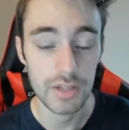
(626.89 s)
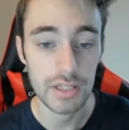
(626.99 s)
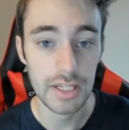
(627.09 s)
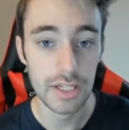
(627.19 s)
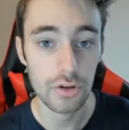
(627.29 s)

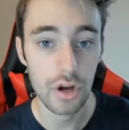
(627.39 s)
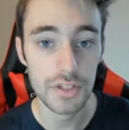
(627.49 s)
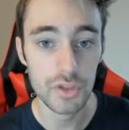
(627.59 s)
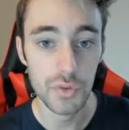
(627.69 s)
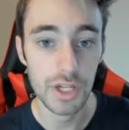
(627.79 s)
Then later on
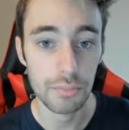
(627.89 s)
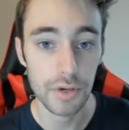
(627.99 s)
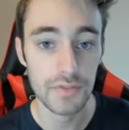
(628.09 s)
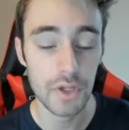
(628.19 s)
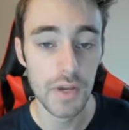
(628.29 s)
this week, a
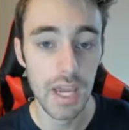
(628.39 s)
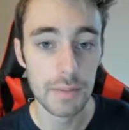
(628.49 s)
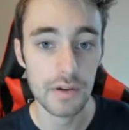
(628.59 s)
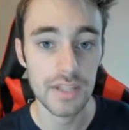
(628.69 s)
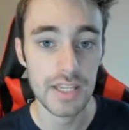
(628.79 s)
preview
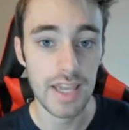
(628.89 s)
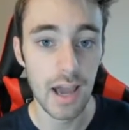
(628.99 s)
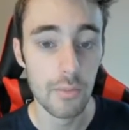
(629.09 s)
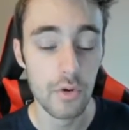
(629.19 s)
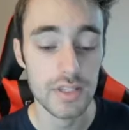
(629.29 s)
game of the
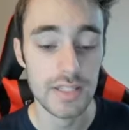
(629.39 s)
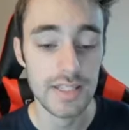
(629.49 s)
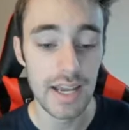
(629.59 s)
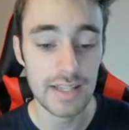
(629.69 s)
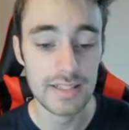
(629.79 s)
Cowboys and
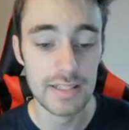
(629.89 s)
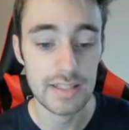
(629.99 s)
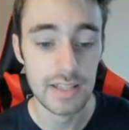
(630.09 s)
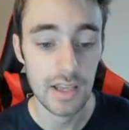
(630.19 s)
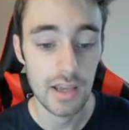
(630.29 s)
Texans